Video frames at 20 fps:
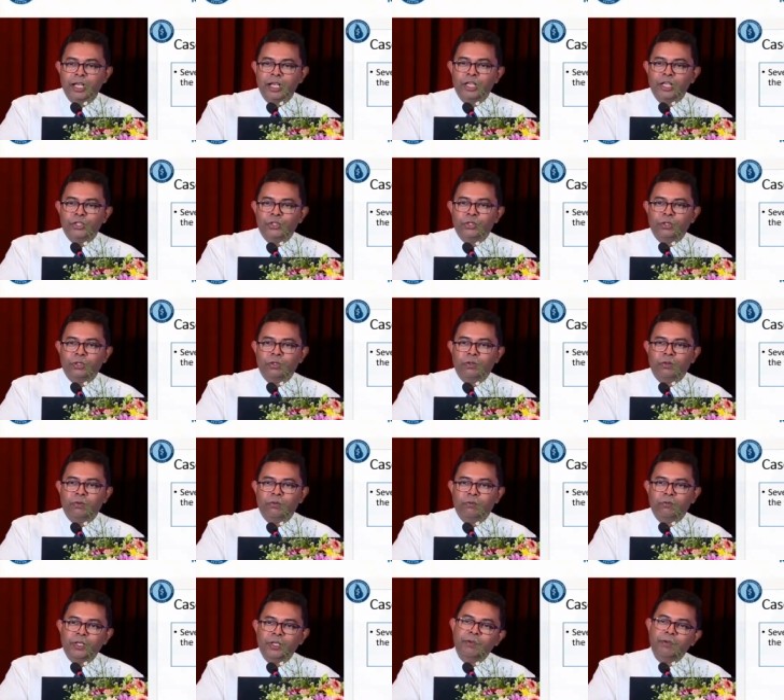So
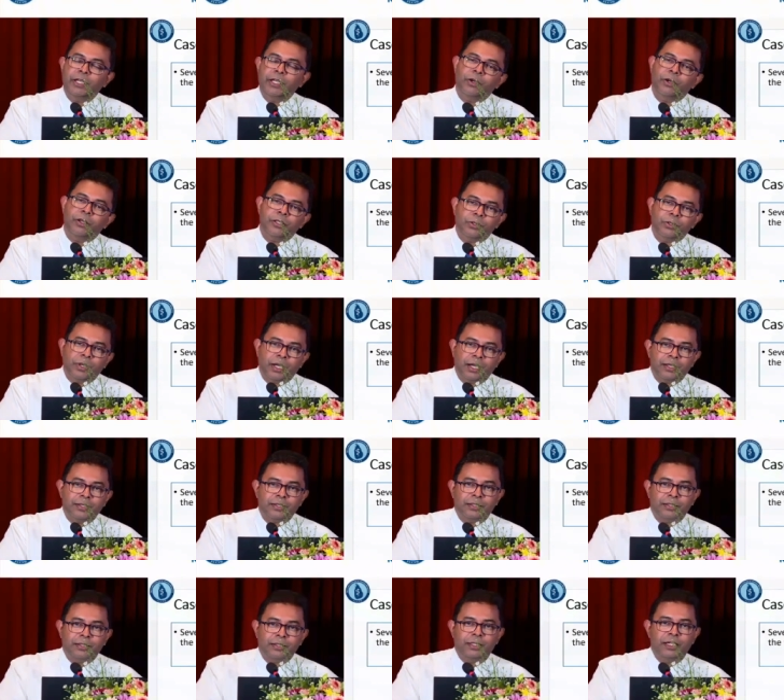we will also
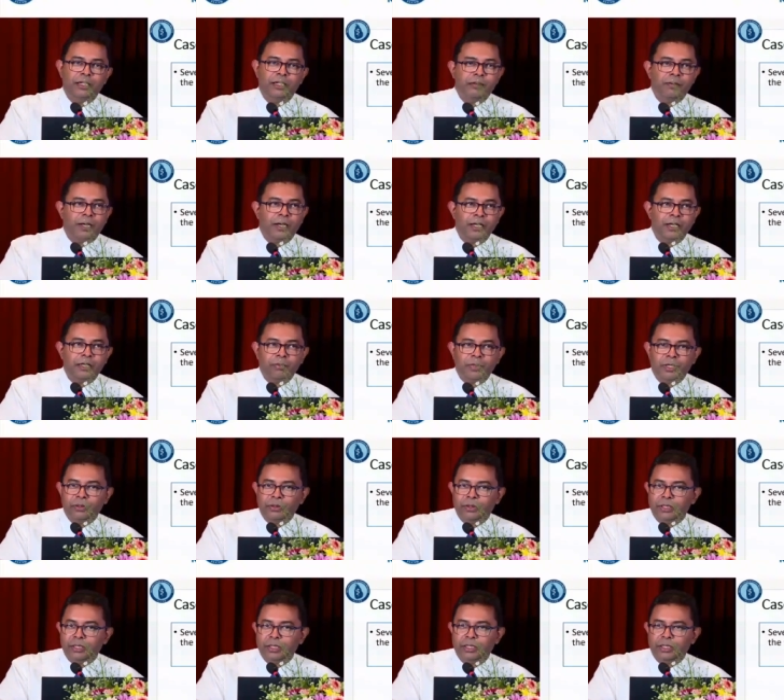inquire
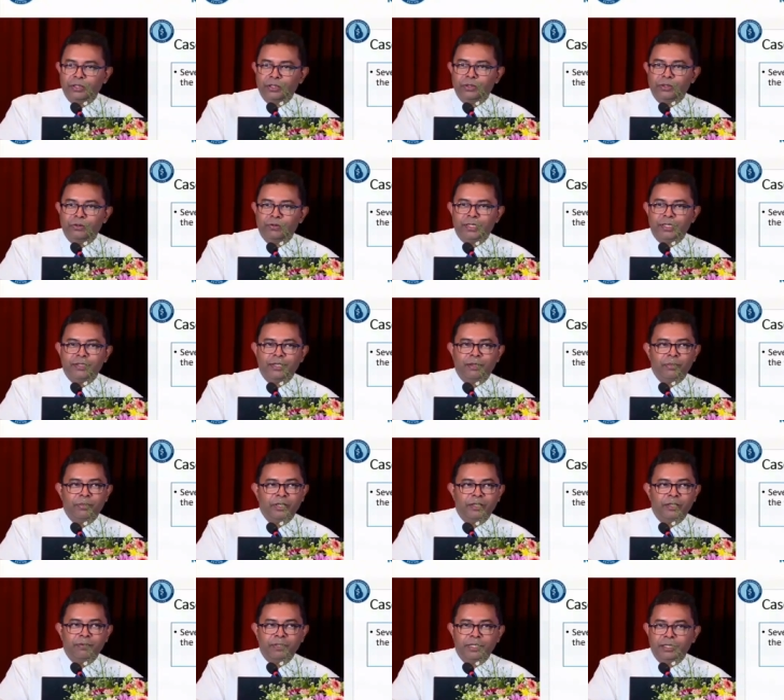about, what's
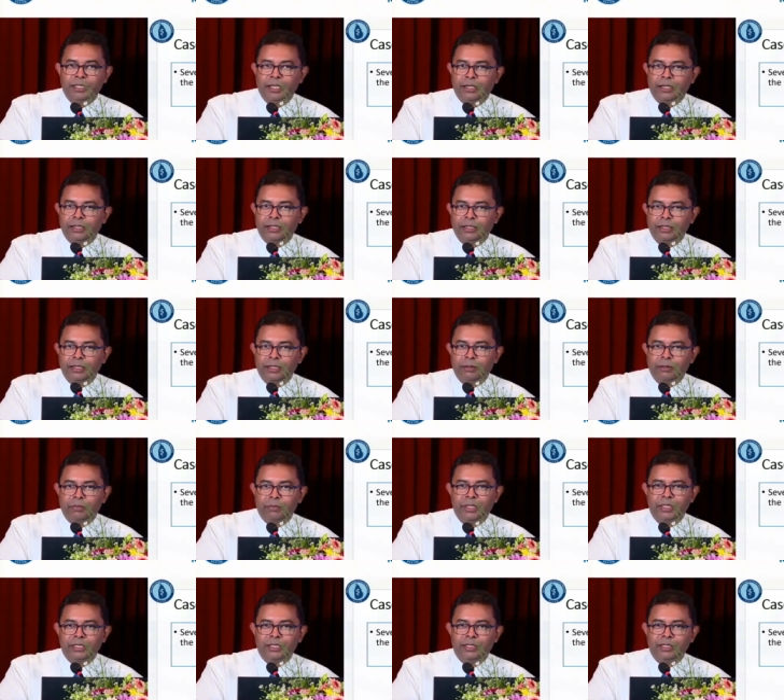happening with that
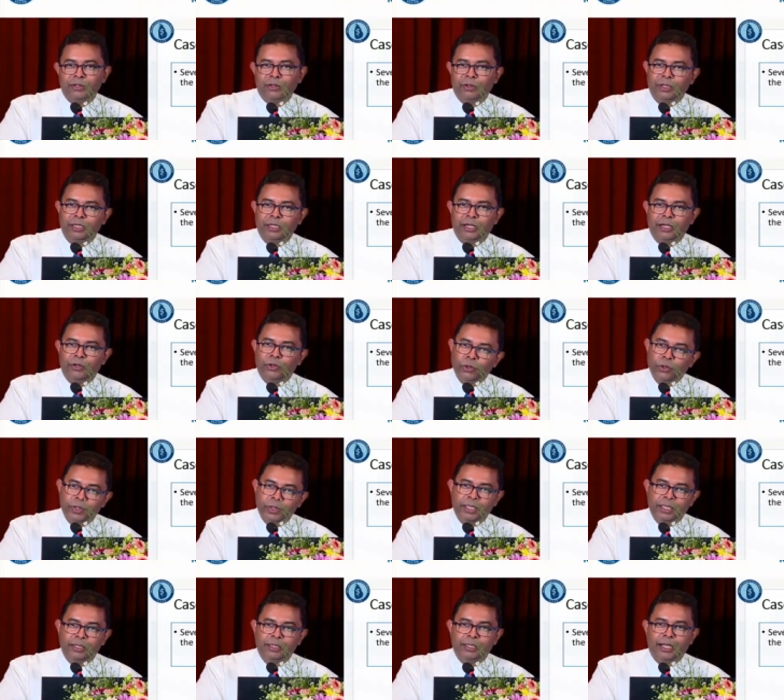patient, all that,
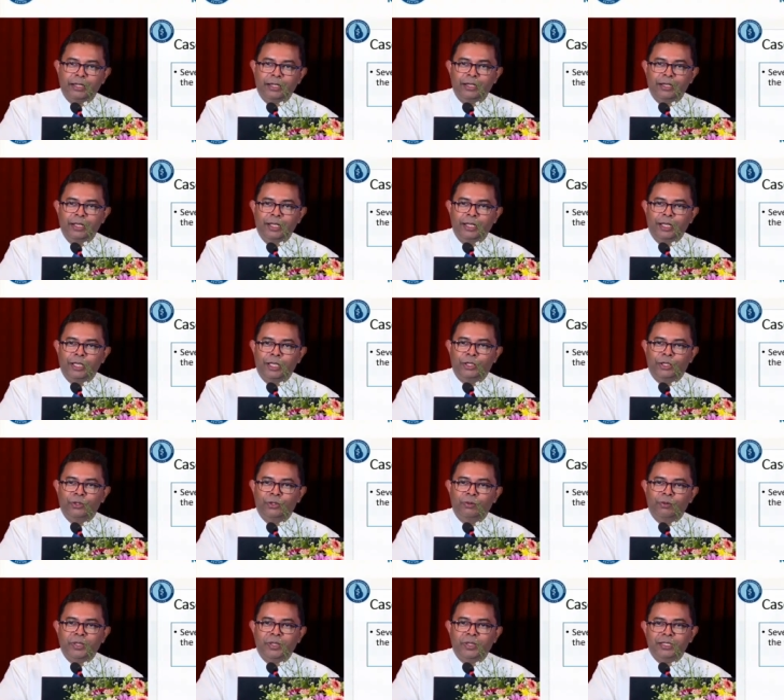knowing that,
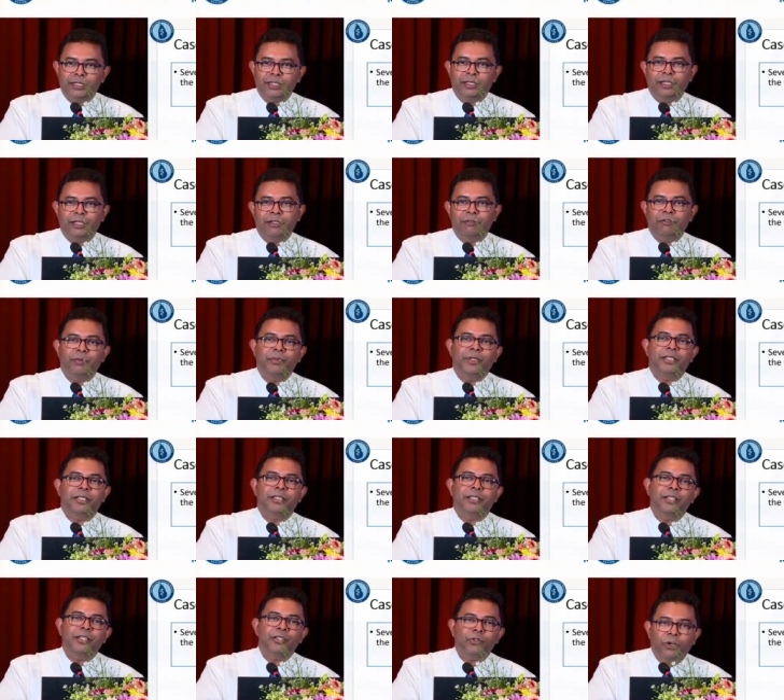patient
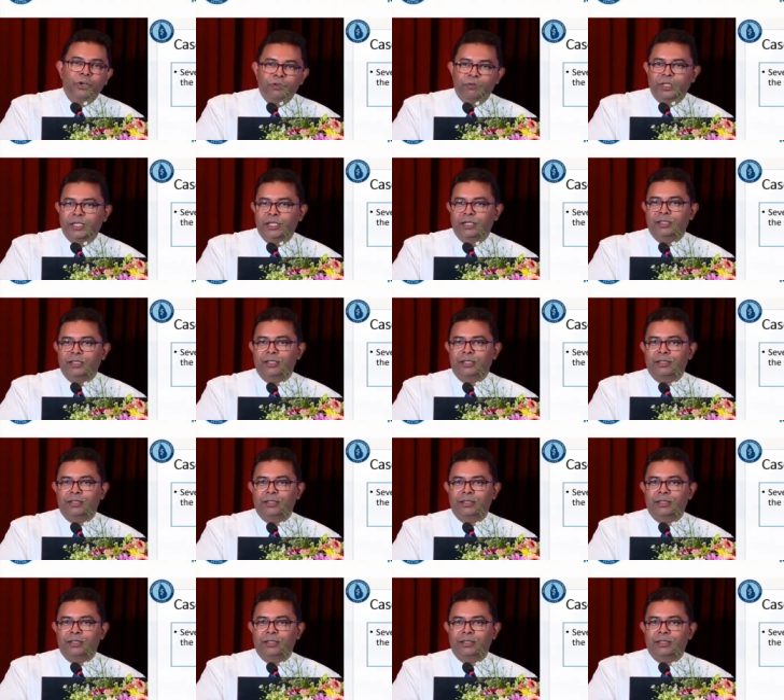information is confidential.